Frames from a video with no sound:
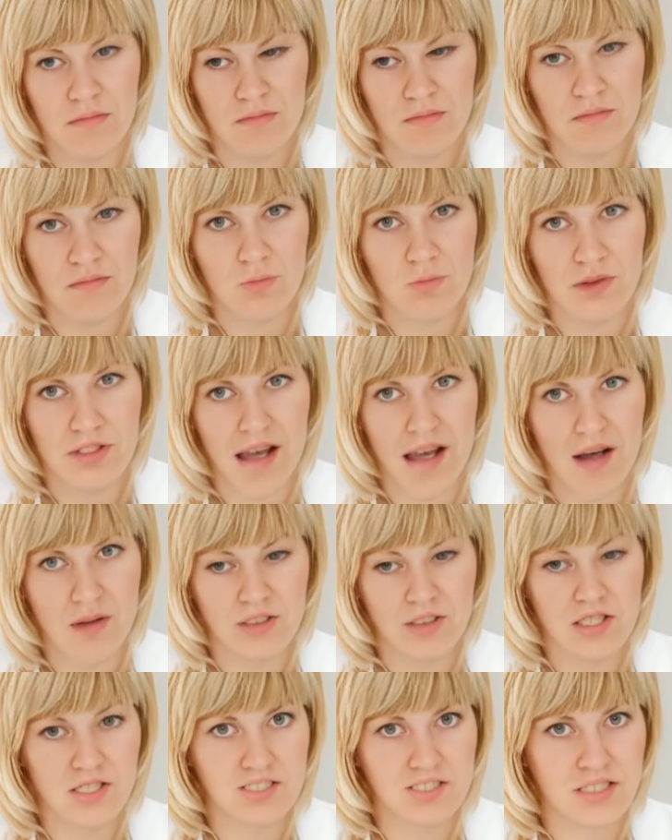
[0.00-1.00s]
Without this
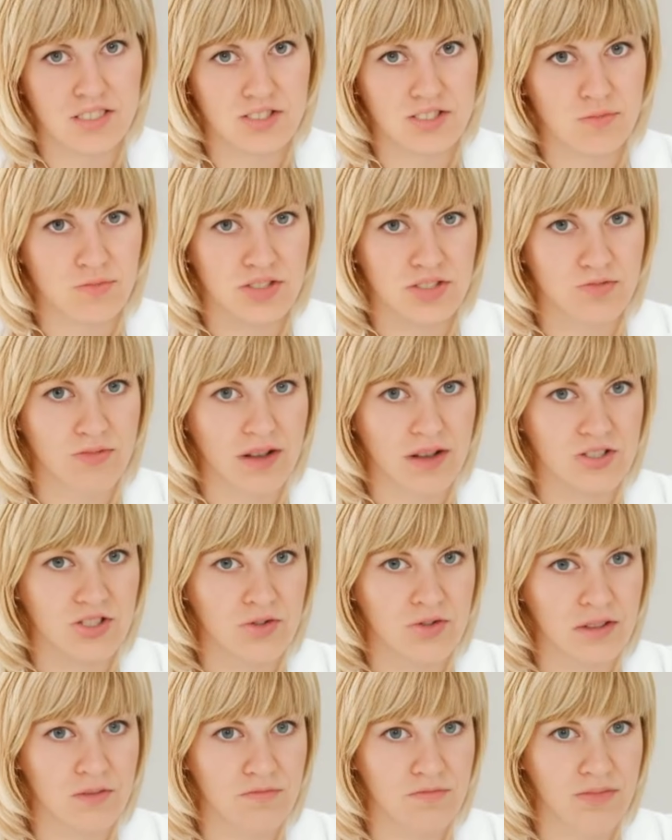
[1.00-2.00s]
system's structure and
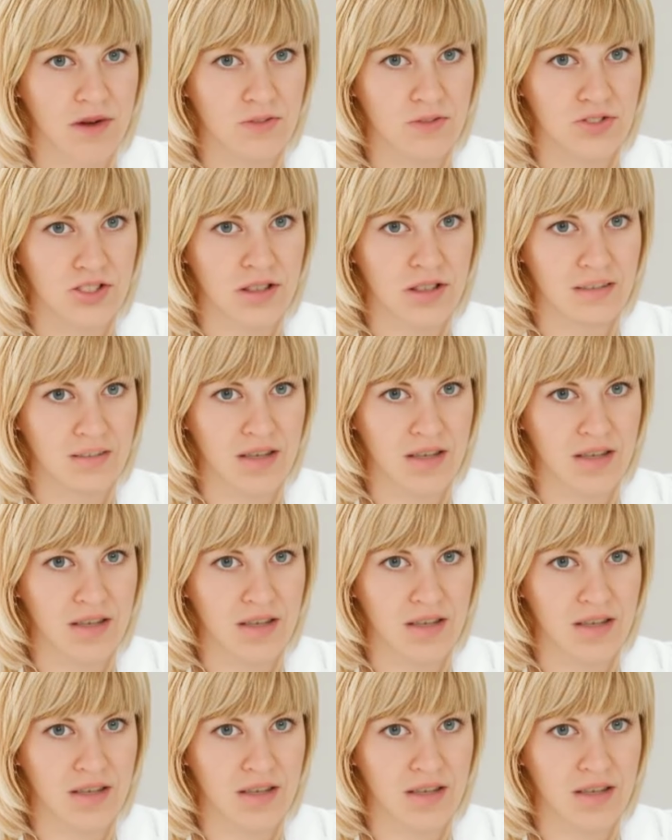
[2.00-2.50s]
function,